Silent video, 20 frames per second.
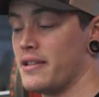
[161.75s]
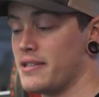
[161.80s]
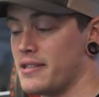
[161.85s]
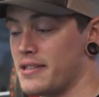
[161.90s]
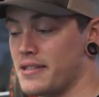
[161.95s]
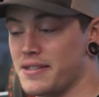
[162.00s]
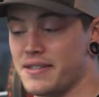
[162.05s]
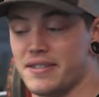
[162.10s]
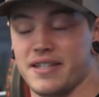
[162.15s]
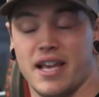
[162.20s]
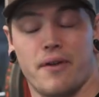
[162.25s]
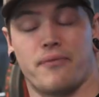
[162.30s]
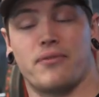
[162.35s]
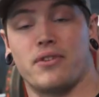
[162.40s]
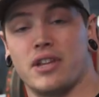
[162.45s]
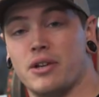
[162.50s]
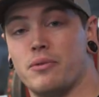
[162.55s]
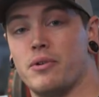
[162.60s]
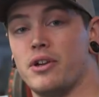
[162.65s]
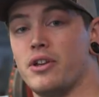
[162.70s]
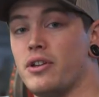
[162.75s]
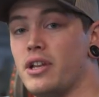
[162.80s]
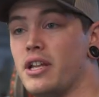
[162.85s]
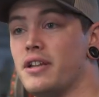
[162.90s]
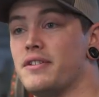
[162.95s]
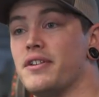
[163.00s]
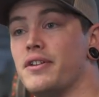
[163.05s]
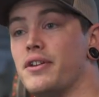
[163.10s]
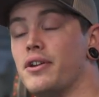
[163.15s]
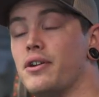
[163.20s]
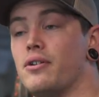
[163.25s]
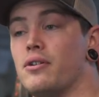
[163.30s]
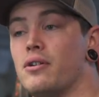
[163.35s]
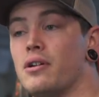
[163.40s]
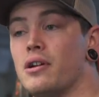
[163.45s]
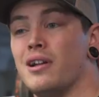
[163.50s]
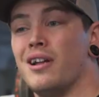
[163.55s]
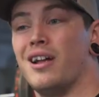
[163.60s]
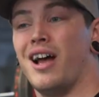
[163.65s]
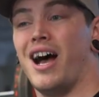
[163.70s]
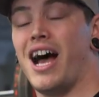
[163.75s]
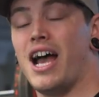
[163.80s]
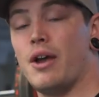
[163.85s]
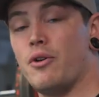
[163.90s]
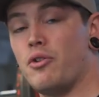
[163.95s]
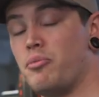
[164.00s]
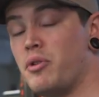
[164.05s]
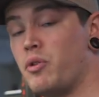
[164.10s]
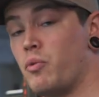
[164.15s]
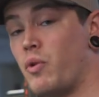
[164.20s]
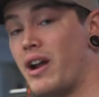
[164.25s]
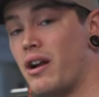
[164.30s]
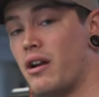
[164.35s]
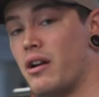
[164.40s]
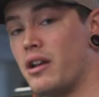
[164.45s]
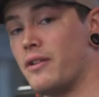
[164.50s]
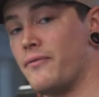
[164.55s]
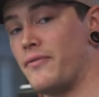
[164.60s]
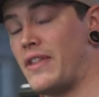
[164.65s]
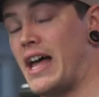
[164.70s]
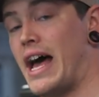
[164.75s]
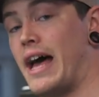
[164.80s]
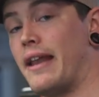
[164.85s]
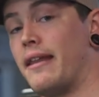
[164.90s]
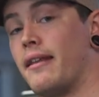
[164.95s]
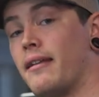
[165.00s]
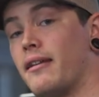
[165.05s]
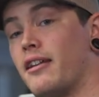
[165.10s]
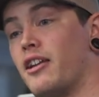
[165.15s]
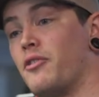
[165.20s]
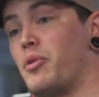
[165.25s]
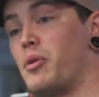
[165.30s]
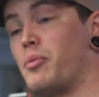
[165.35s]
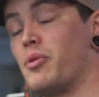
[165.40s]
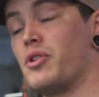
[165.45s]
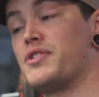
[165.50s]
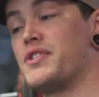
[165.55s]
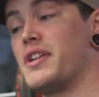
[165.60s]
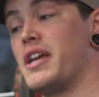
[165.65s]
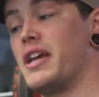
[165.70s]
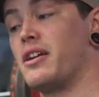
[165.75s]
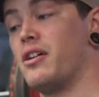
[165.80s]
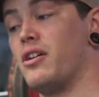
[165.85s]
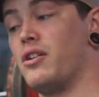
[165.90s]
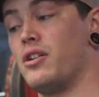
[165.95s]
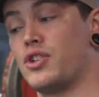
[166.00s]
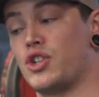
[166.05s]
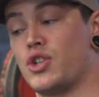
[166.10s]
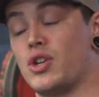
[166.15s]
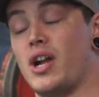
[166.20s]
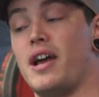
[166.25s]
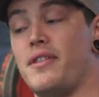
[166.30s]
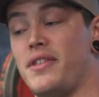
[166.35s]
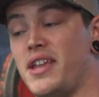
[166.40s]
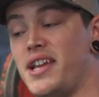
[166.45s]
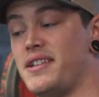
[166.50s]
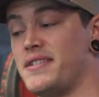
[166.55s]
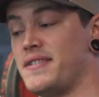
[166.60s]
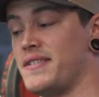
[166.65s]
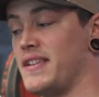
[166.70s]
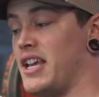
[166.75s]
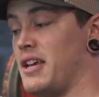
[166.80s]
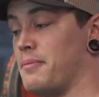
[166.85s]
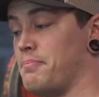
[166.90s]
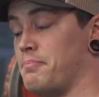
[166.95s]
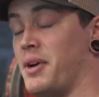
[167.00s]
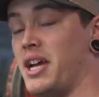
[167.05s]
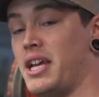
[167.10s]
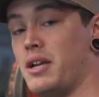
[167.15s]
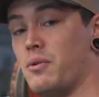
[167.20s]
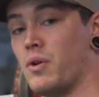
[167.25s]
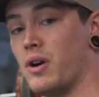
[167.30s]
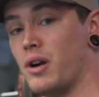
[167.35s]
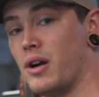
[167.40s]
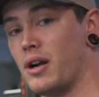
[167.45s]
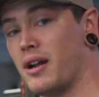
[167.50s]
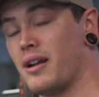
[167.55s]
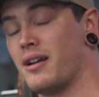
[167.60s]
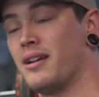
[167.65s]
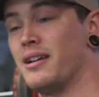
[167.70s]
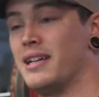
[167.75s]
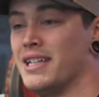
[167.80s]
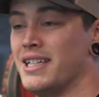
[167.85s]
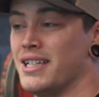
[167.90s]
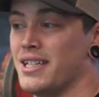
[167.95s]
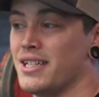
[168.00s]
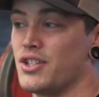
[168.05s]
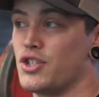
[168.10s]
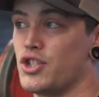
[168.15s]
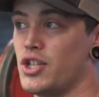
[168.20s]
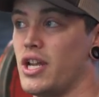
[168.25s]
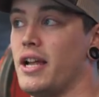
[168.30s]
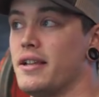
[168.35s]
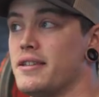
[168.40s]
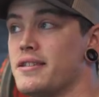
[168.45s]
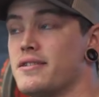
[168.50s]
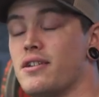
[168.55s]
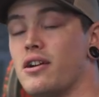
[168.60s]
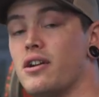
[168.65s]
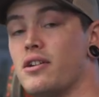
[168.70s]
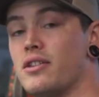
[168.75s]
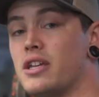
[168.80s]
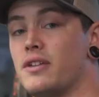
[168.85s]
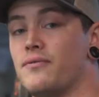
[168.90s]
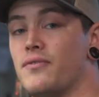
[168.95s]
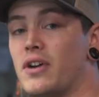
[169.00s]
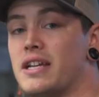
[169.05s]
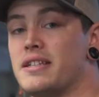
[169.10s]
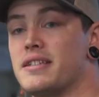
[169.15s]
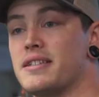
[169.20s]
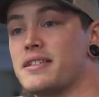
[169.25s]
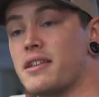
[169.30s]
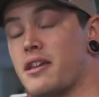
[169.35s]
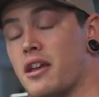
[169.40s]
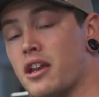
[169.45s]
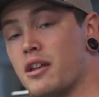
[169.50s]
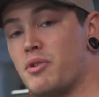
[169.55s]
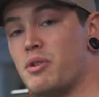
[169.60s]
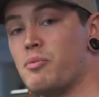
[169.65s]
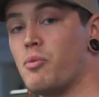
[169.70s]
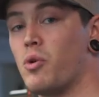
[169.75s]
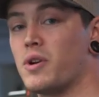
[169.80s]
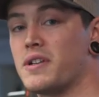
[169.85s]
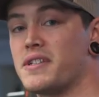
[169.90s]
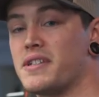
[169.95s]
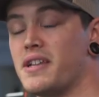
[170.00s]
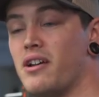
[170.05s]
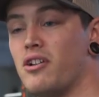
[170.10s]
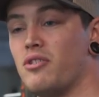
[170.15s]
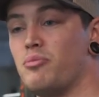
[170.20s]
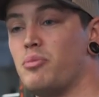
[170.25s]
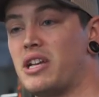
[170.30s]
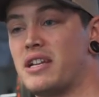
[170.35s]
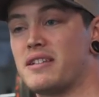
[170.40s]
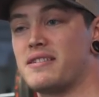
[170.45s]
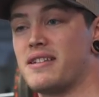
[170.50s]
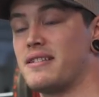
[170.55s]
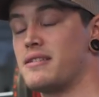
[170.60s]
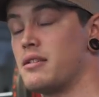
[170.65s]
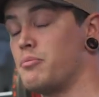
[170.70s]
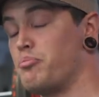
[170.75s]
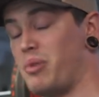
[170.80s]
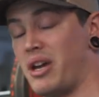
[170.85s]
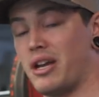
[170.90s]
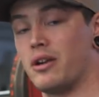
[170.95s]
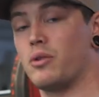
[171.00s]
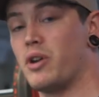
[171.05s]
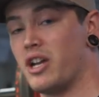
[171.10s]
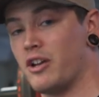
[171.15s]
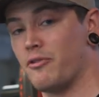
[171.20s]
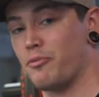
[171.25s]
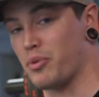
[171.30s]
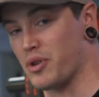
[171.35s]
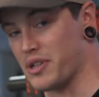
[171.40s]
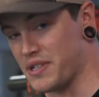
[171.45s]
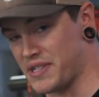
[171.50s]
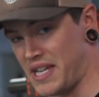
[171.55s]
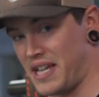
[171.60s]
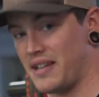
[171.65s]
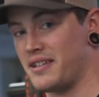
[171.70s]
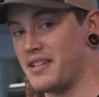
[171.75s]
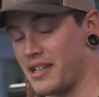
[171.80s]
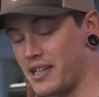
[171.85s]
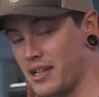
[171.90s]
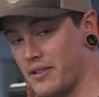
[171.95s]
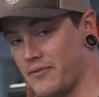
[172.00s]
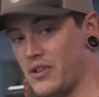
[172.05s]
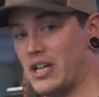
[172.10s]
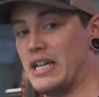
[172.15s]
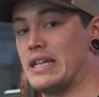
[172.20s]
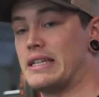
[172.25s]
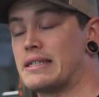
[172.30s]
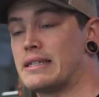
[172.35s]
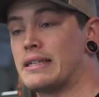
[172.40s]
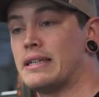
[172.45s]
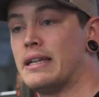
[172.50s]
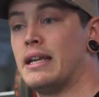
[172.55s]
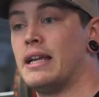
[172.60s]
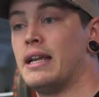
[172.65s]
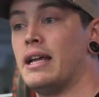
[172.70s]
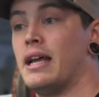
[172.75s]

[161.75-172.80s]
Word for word: This is definitely what you need to do. I would be wary of that. If people are saying, oh, try this, it might work, chances are the advice is going to be more sound because that's a better way of presenting advice.